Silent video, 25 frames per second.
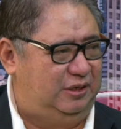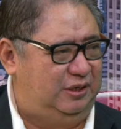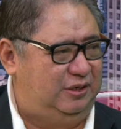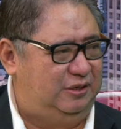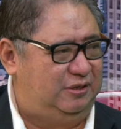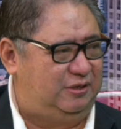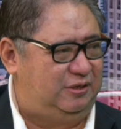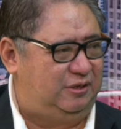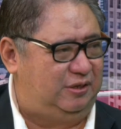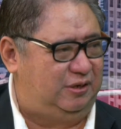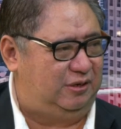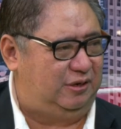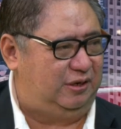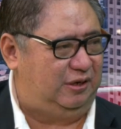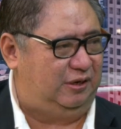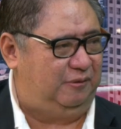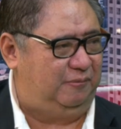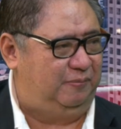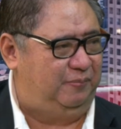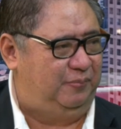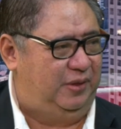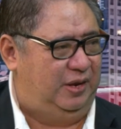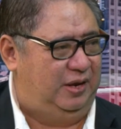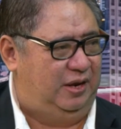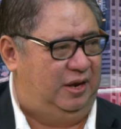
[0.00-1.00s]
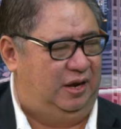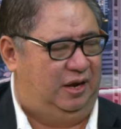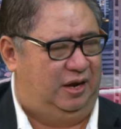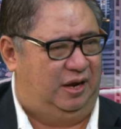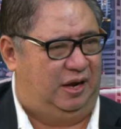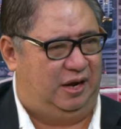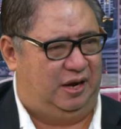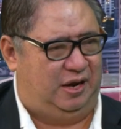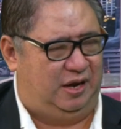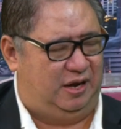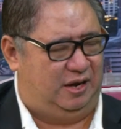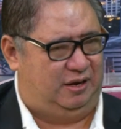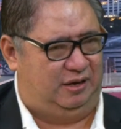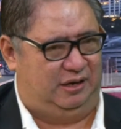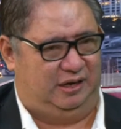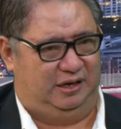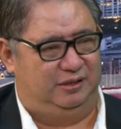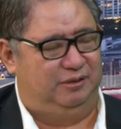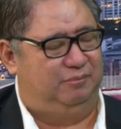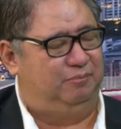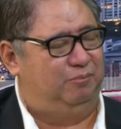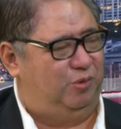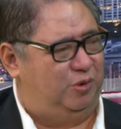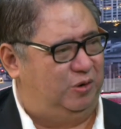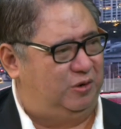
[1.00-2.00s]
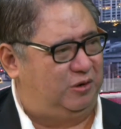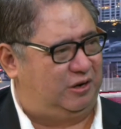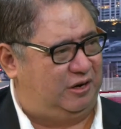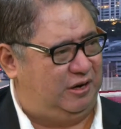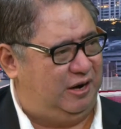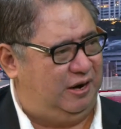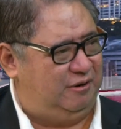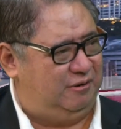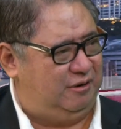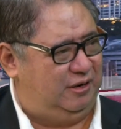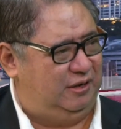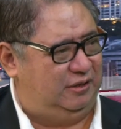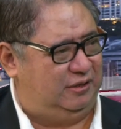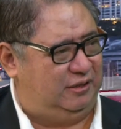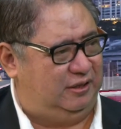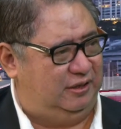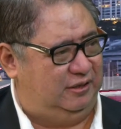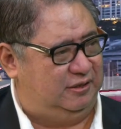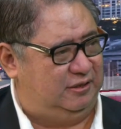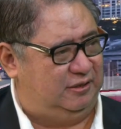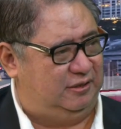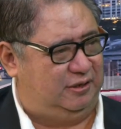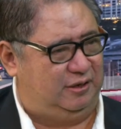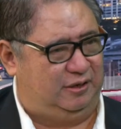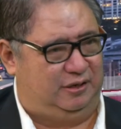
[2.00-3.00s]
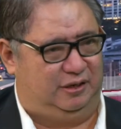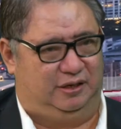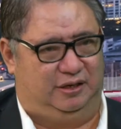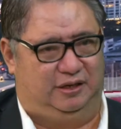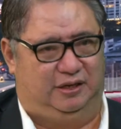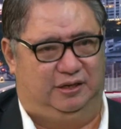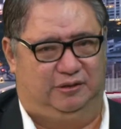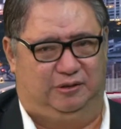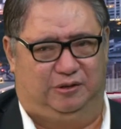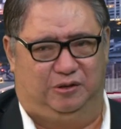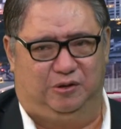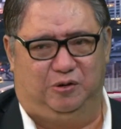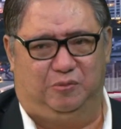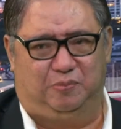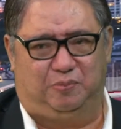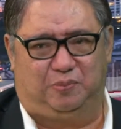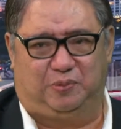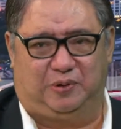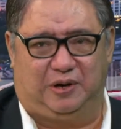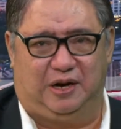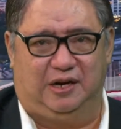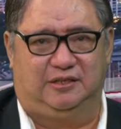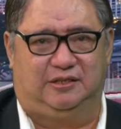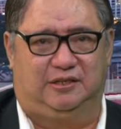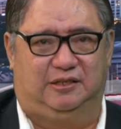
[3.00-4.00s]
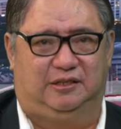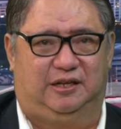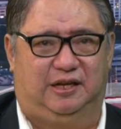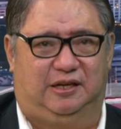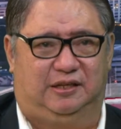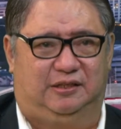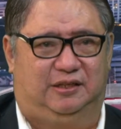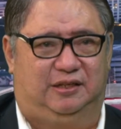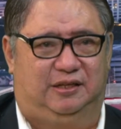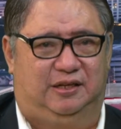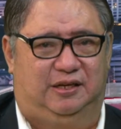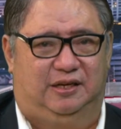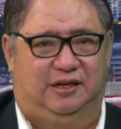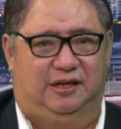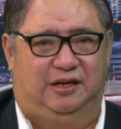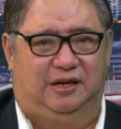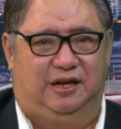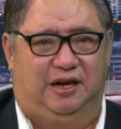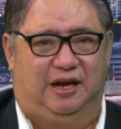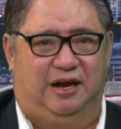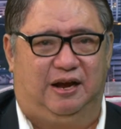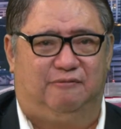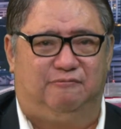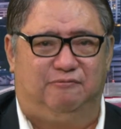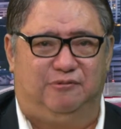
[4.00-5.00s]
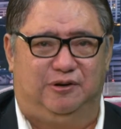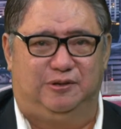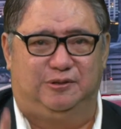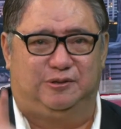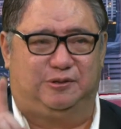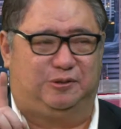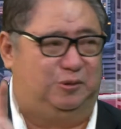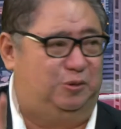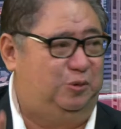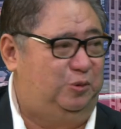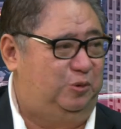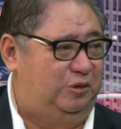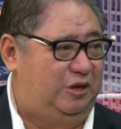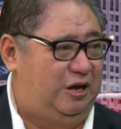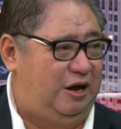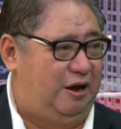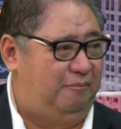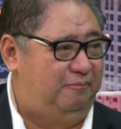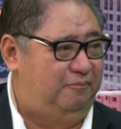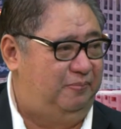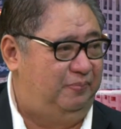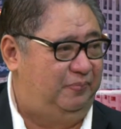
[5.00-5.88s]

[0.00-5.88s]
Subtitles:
history, in more current history, no president ever stood up